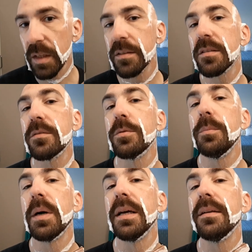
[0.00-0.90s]
Just a
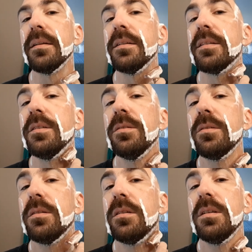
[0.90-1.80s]
reminder to